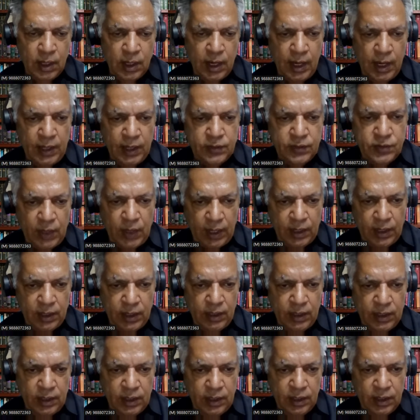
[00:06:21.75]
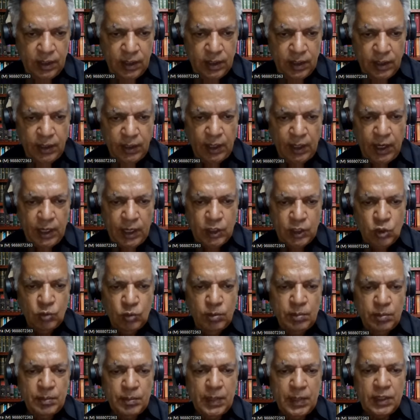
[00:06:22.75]
And secondly, it has
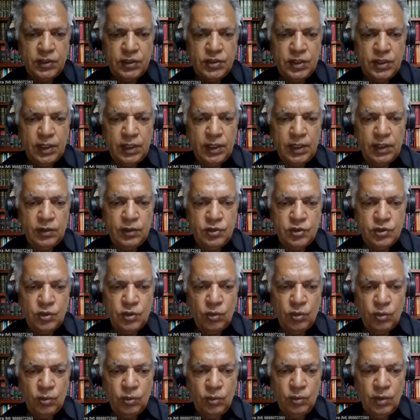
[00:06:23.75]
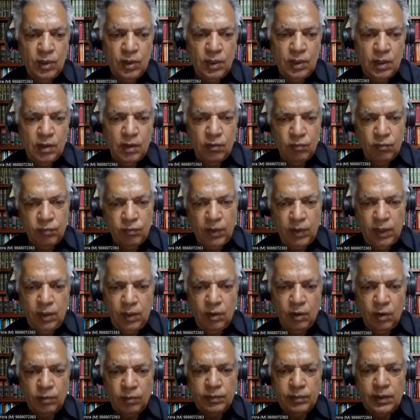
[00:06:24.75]
to be mentioned in Schedule 1
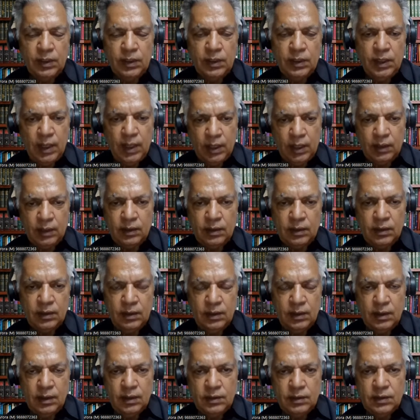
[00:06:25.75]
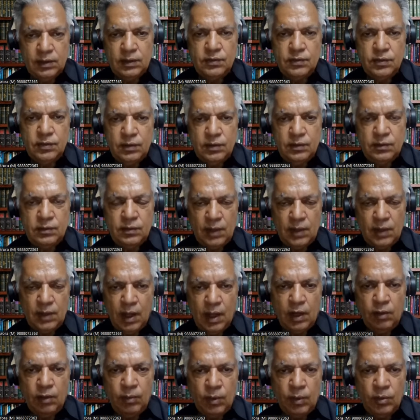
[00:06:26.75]
of the Act. This is
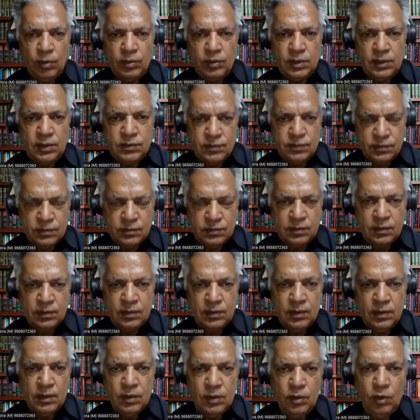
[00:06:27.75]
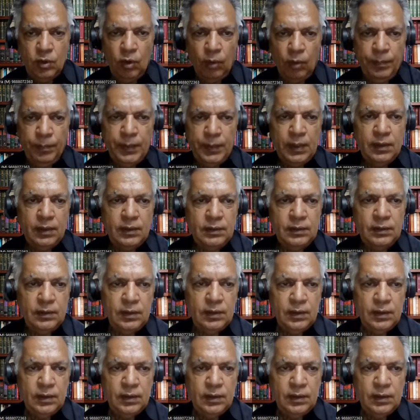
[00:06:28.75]
all about this topic,